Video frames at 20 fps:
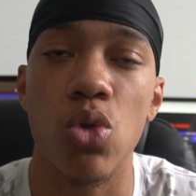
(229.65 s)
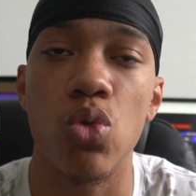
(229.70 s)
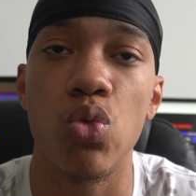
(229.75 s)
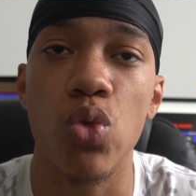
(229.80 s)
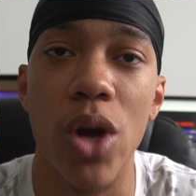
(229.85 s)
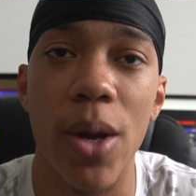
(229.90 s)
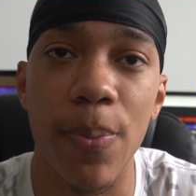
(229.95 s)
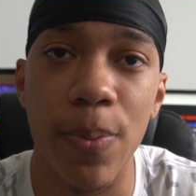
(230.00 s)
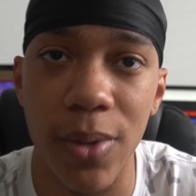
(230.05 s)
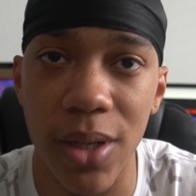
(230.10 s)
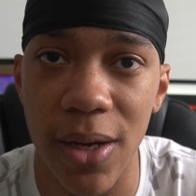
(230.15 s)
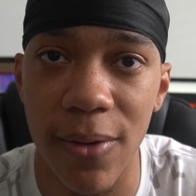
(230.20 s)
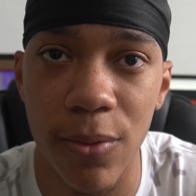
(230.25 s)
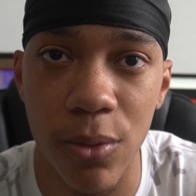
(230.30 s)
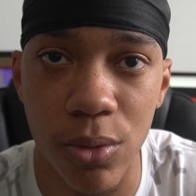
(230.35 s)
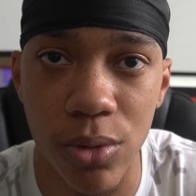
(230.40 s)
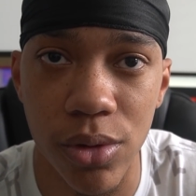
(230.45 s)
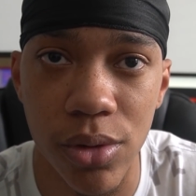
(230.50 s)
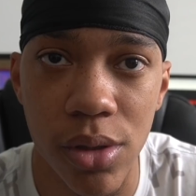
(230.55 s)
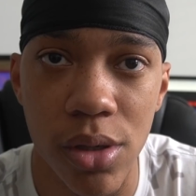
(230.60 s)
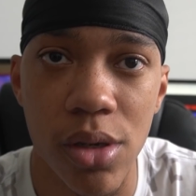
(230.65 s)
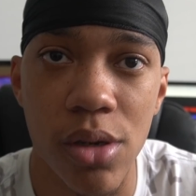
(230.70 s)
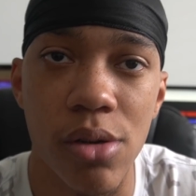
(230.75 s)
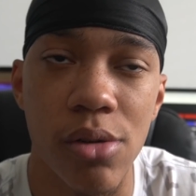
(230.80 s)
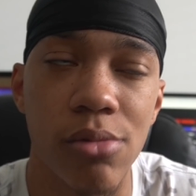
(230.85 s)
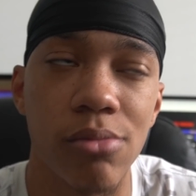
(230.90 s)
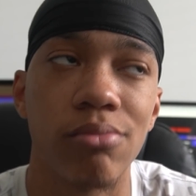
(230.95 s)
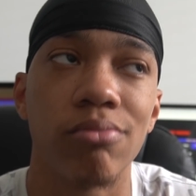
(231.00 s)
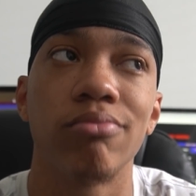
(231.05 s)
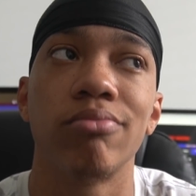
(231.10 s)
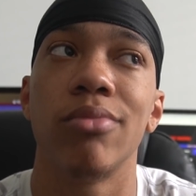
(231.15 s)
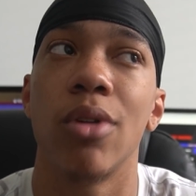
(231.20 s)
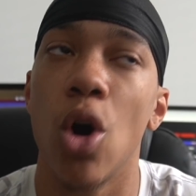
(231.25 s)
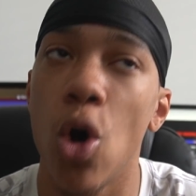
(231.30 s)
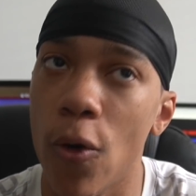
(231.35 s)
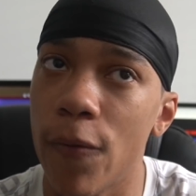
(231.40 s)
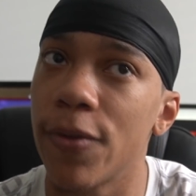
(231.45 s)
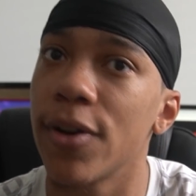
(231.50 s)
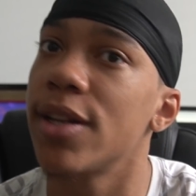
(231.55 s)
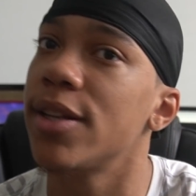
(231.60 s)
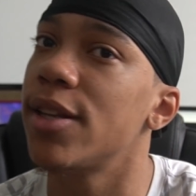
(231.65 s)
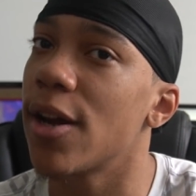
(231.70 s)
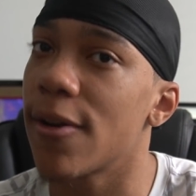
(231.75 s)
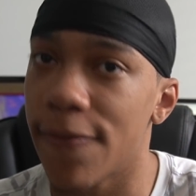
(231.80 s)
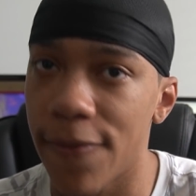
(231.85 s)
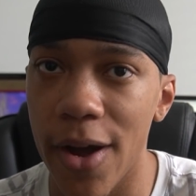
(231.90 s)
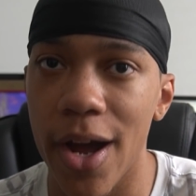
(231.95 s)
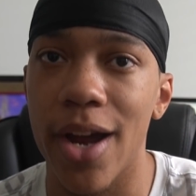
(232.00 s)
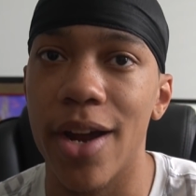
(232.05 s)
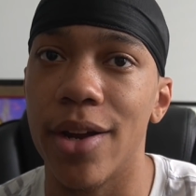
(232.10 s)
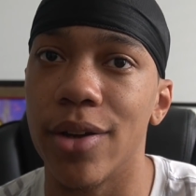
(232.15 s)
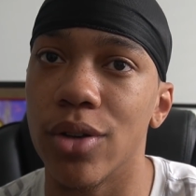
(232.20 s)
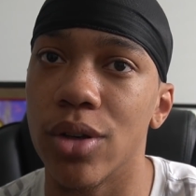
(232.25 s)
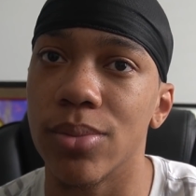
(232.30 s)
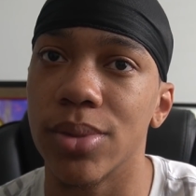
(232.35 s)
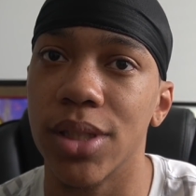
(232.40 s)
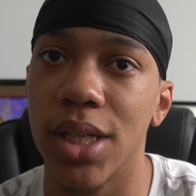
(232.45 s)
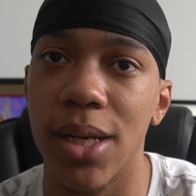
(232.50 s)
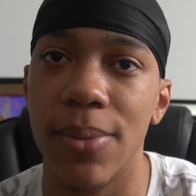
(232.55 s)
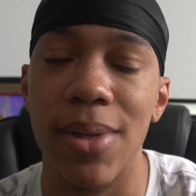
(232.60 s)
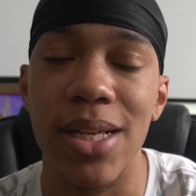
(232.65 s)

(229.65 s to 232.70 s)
rep levels, hopefully they're fire, you know what I'm saying?